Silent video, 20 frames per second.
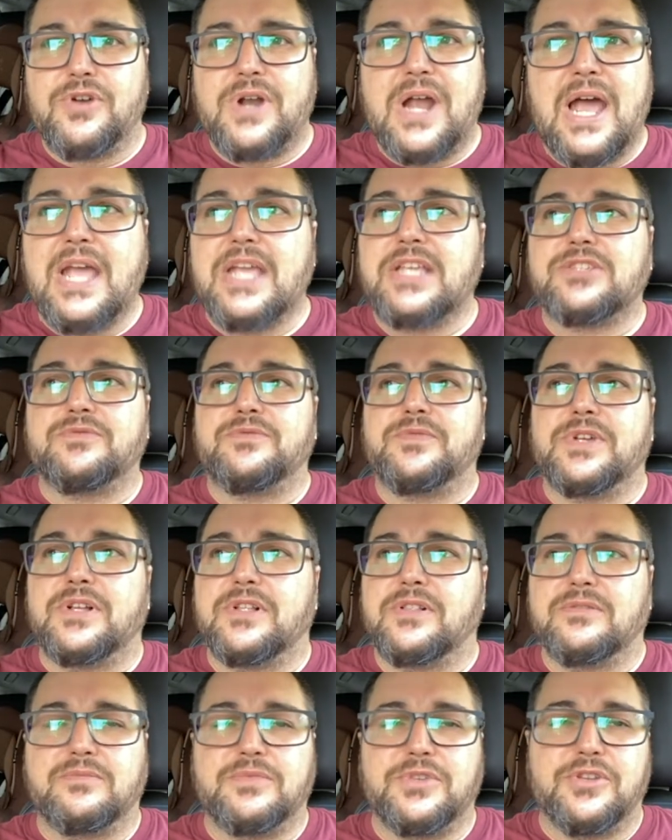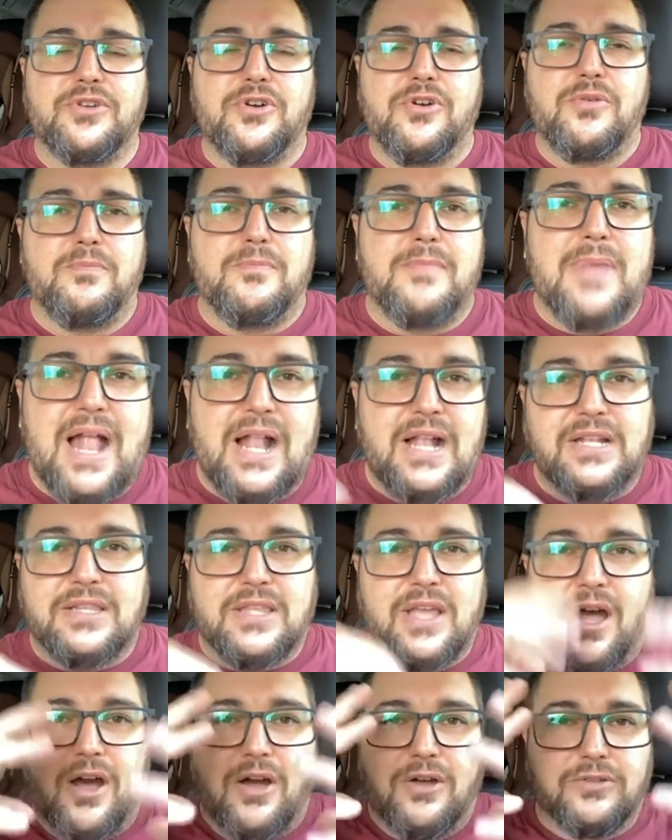eyes will melt
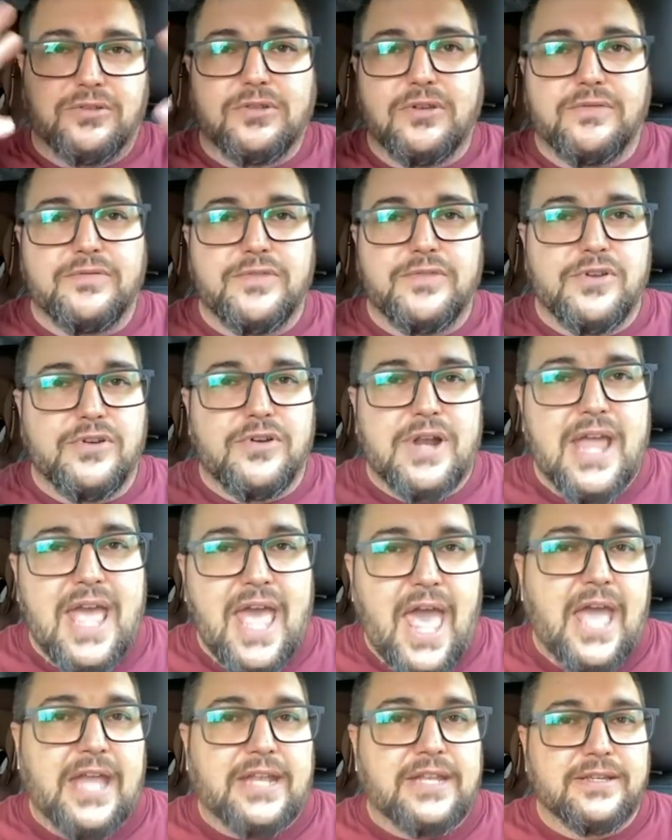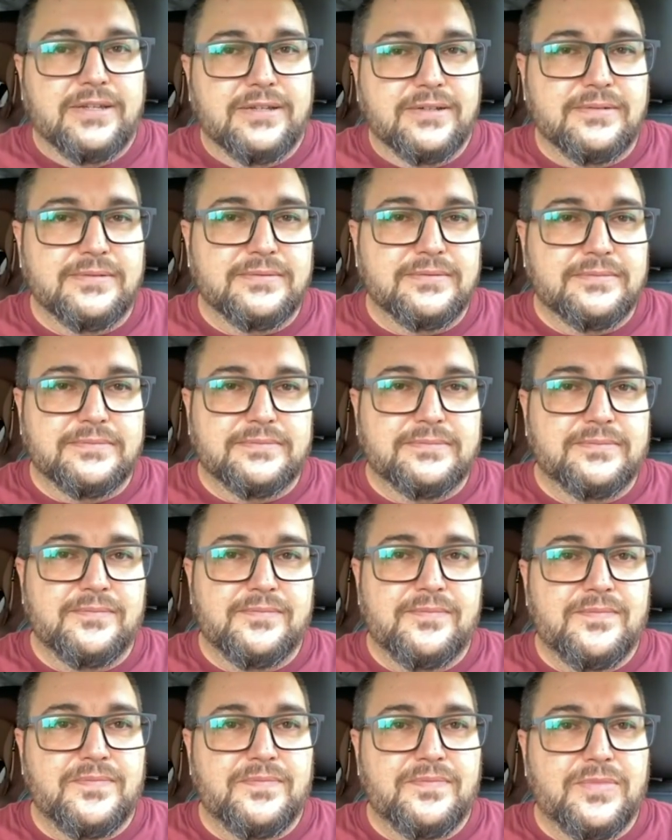out of your head,
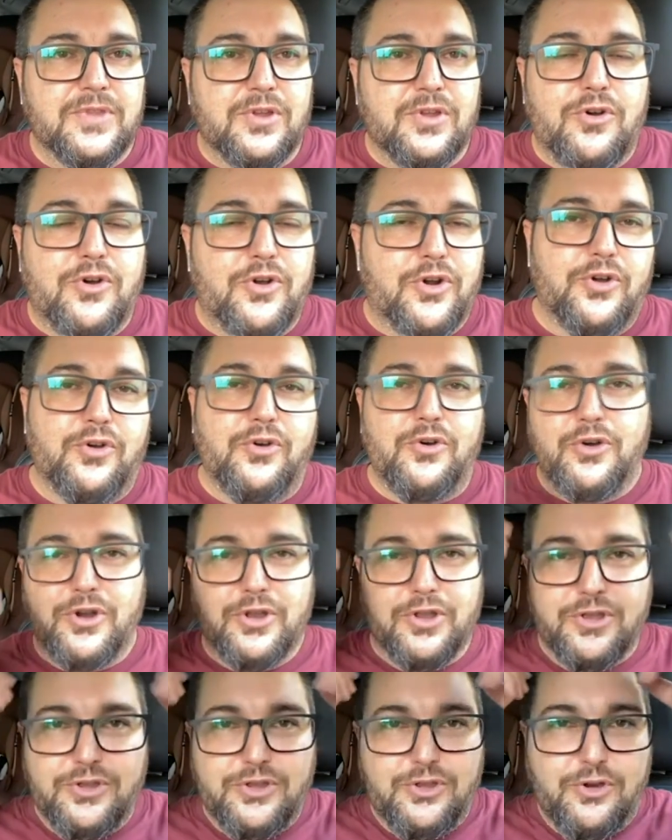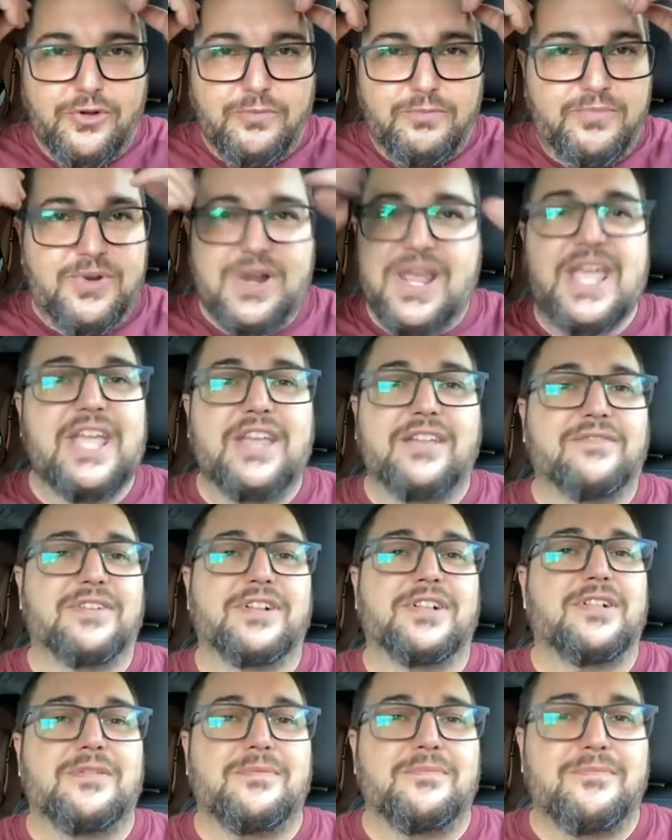or your brain will